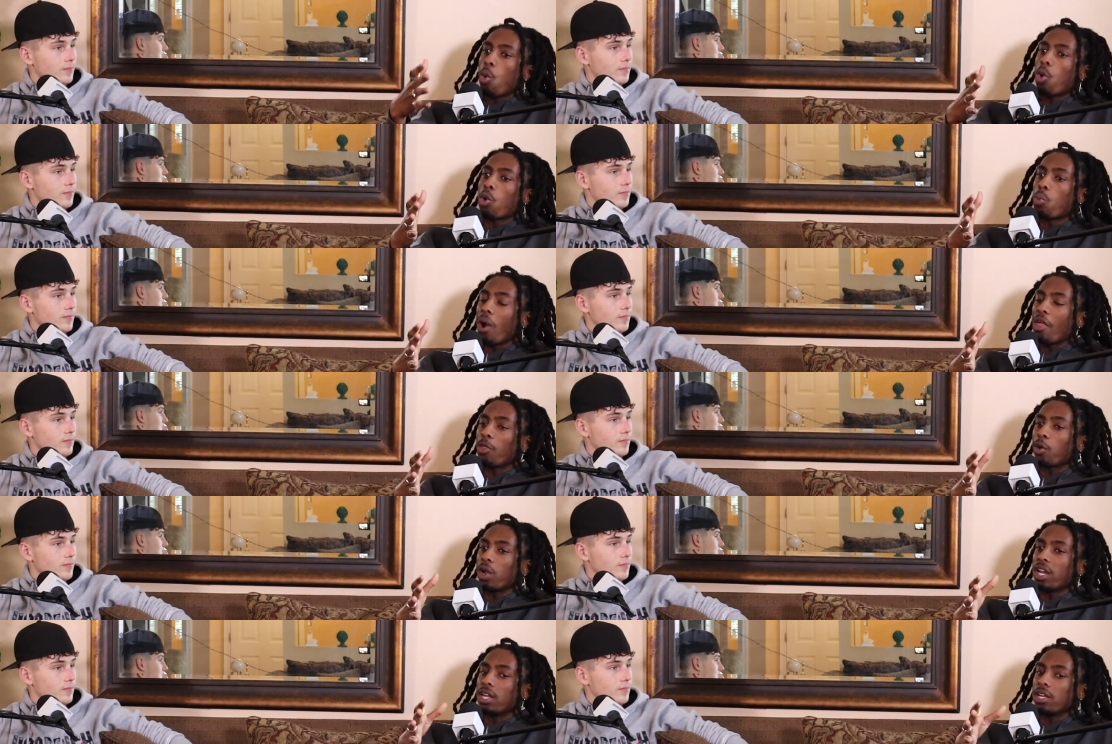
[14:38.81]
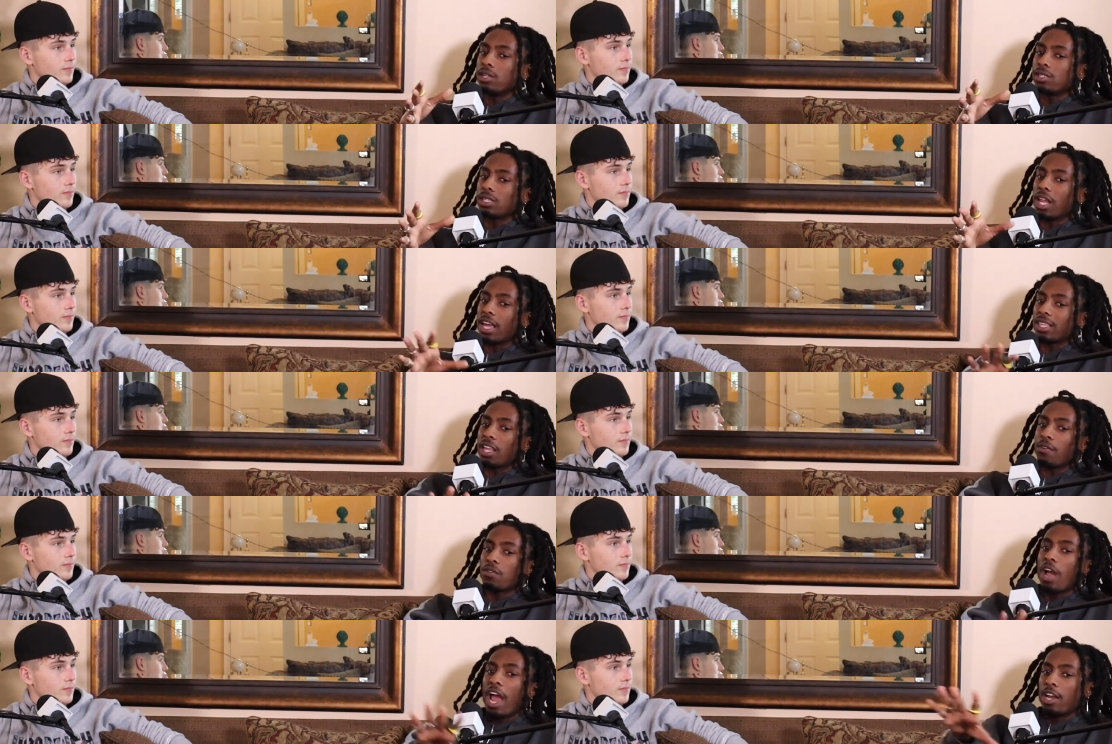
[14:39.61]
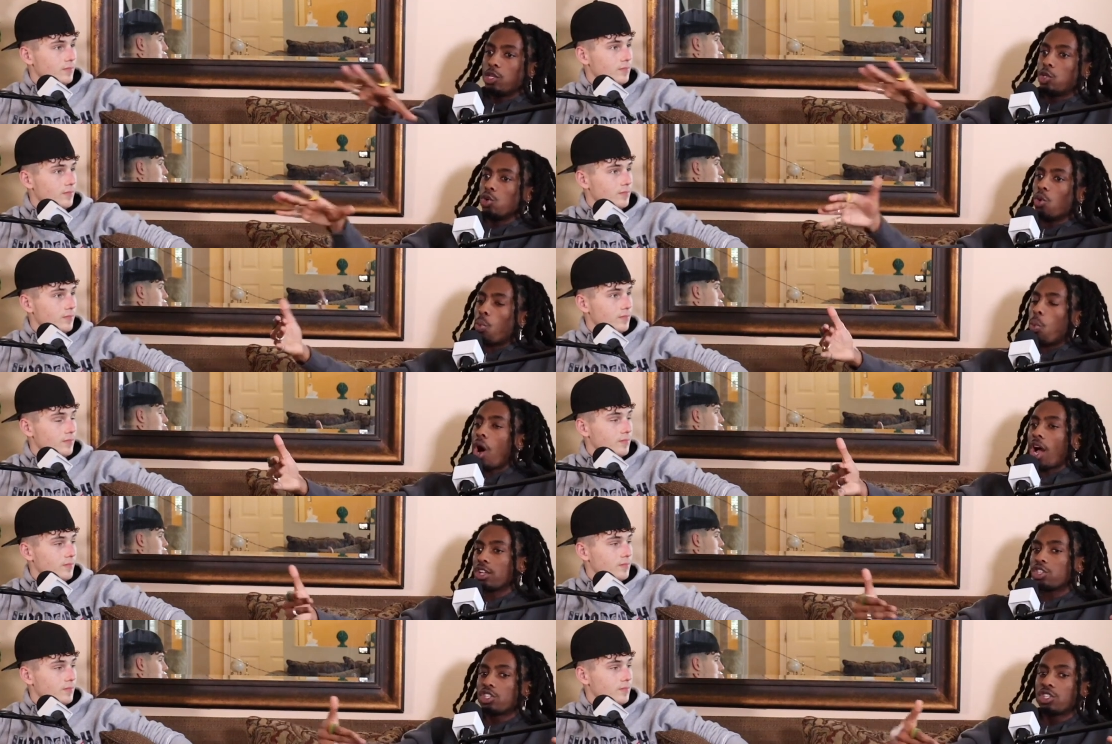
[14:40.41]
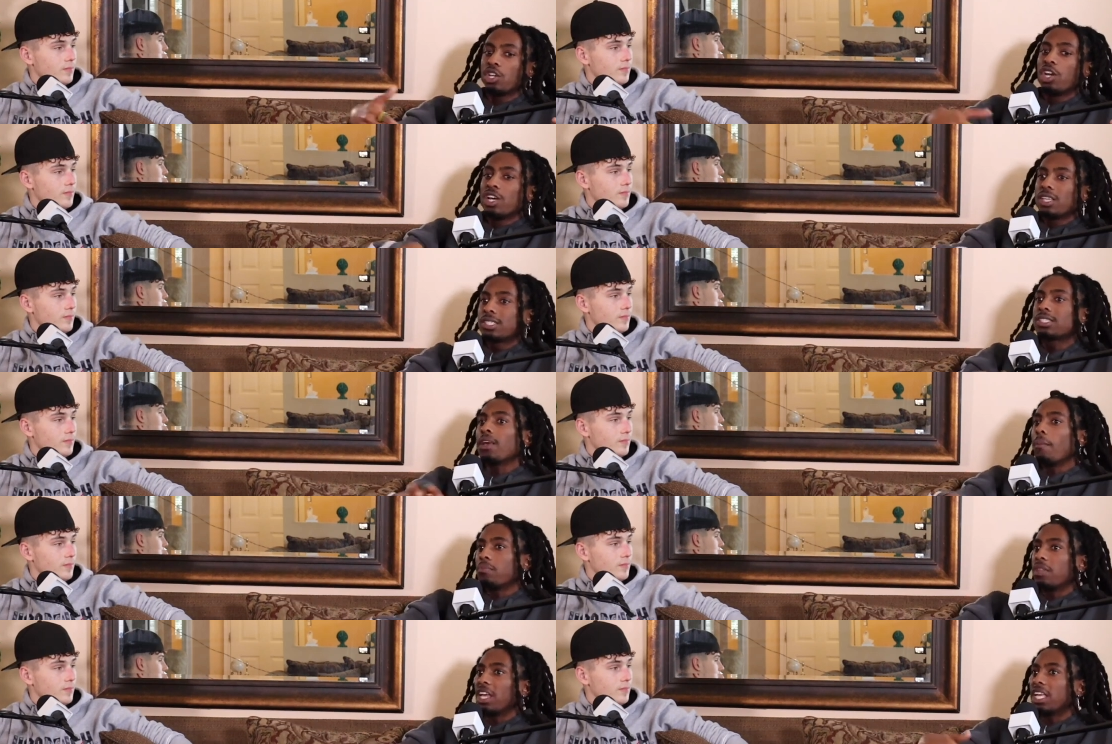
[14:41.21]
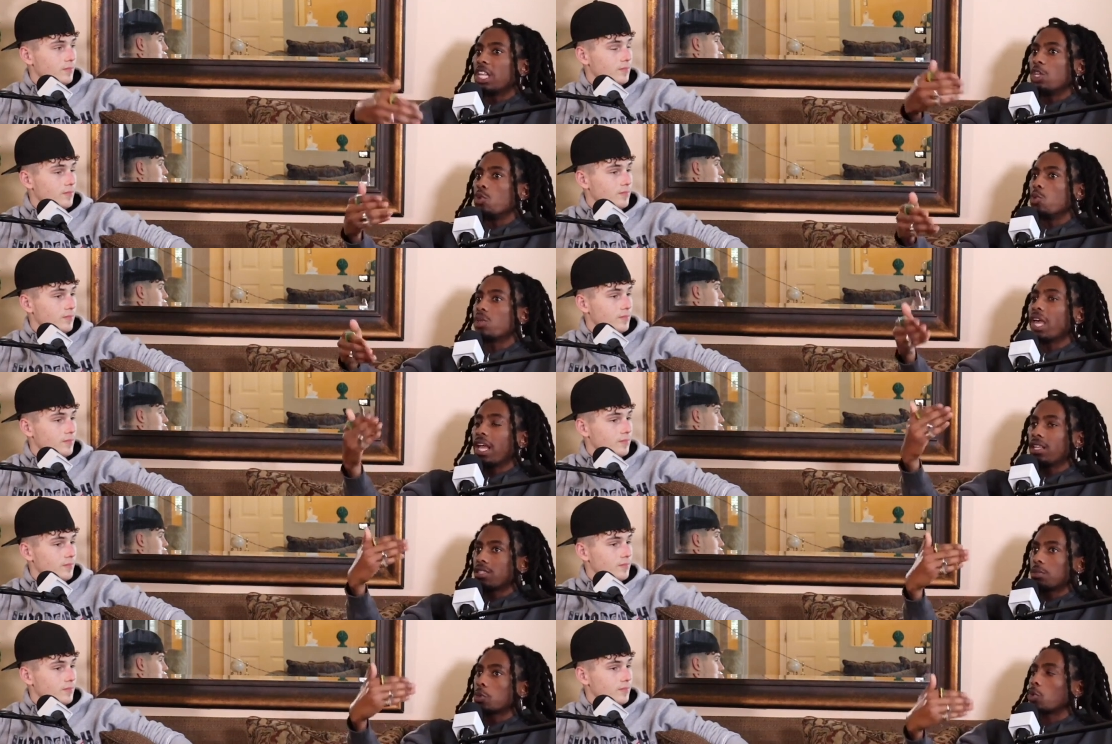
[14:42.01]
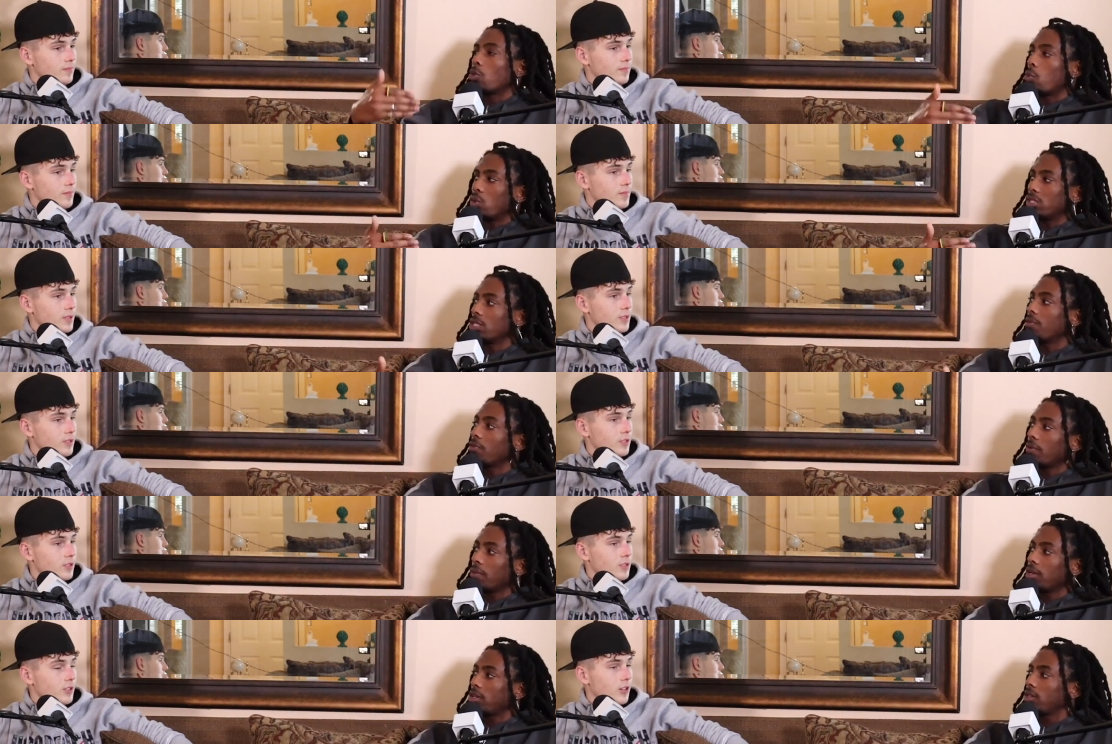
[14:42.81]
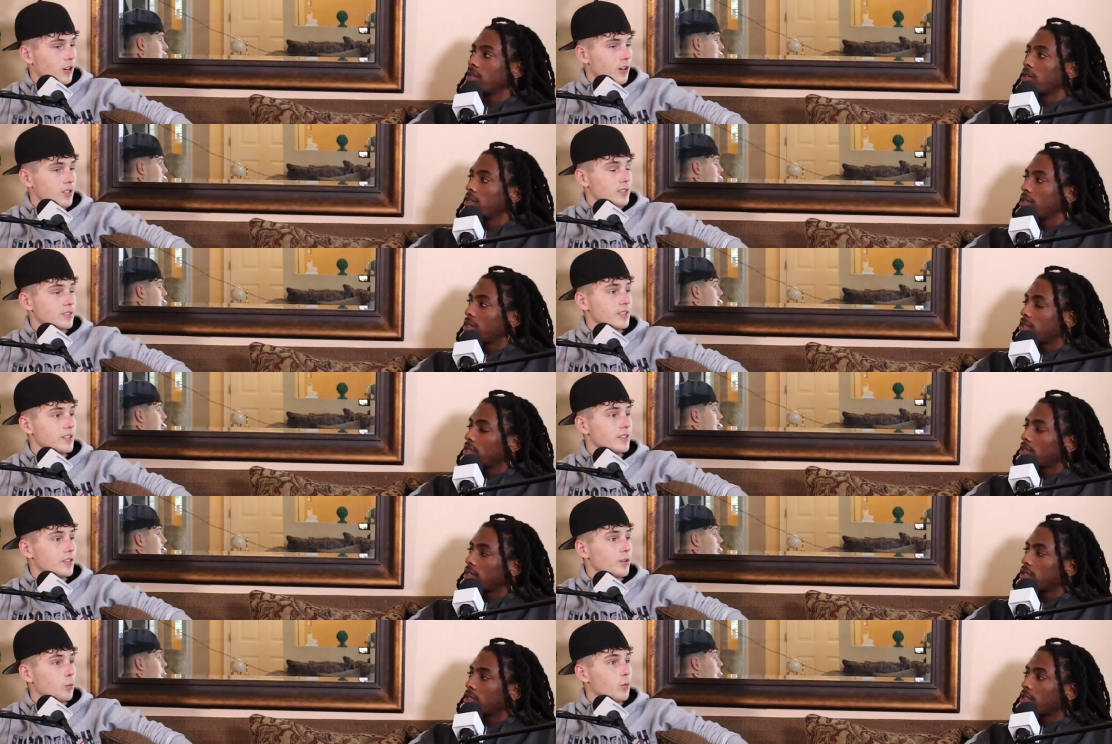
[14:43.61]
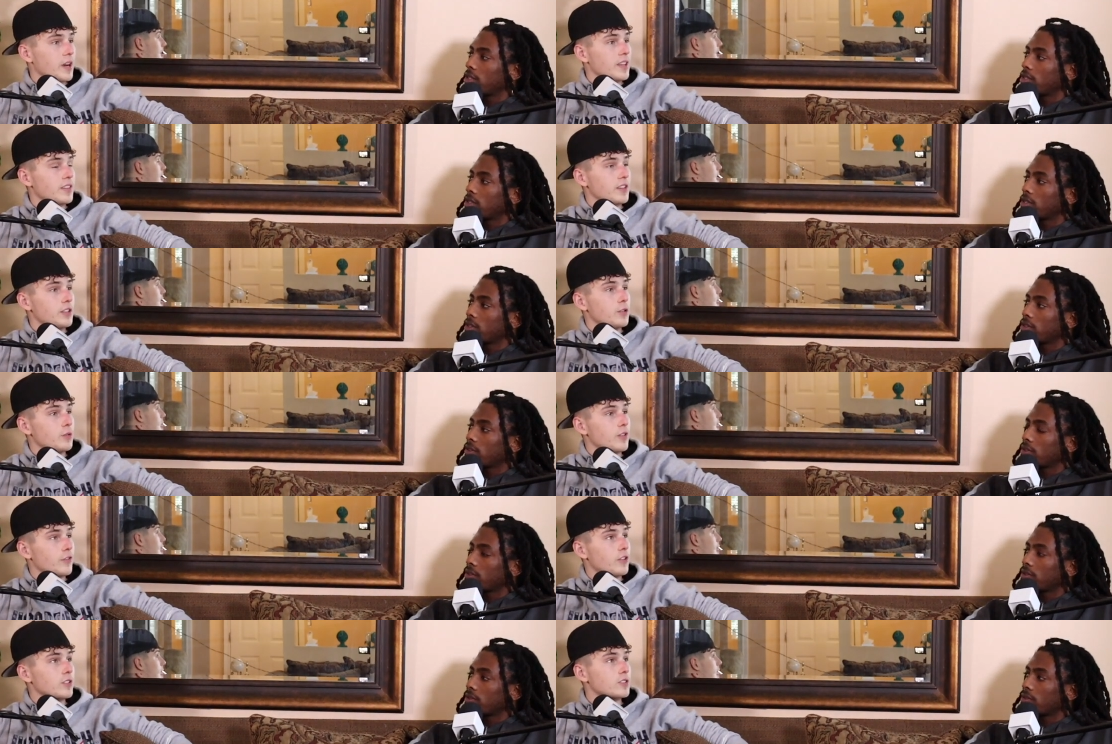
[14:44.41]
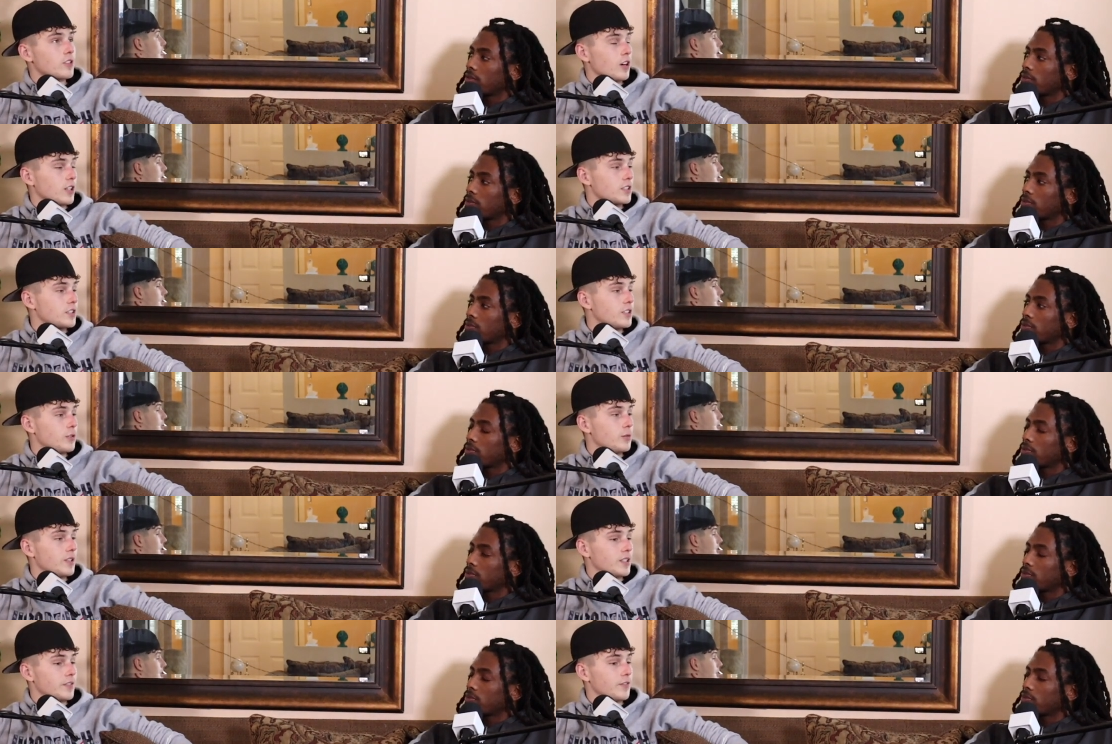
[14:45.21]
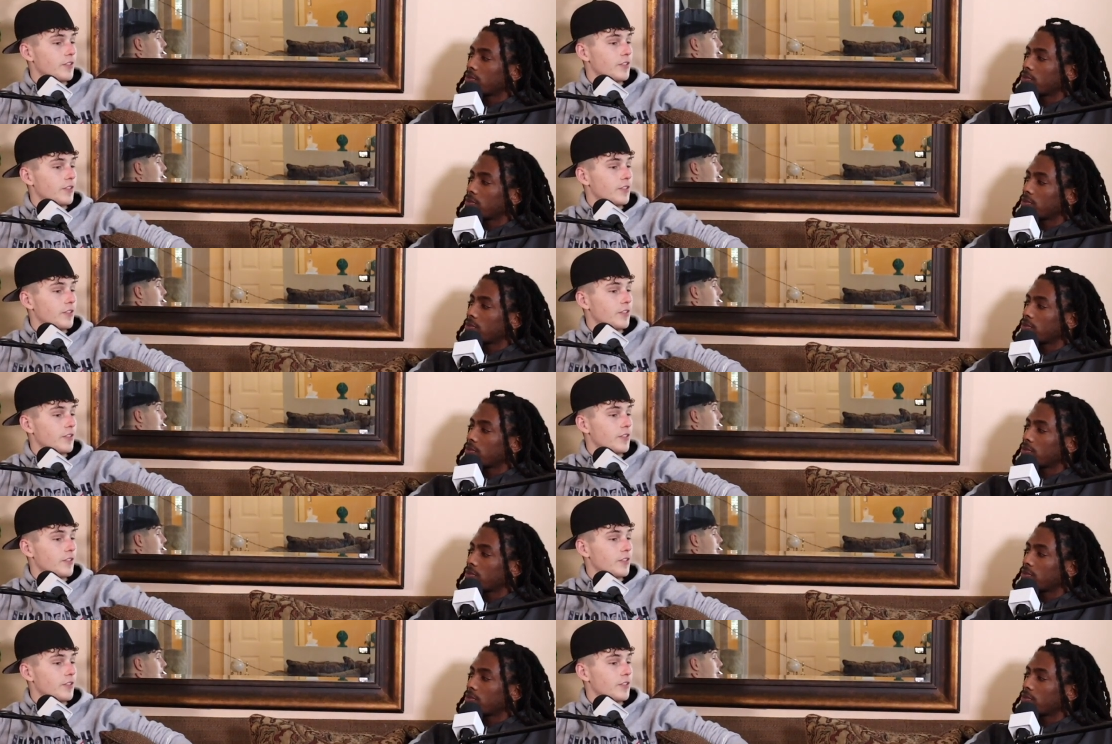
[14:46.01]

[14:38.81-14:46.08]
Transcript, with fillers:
Speaker 1: or whether it is like they've guided you to watch something and then you gain some sort of wisdom from it. Honestly,
Speaker 2: the way the universe talks to you is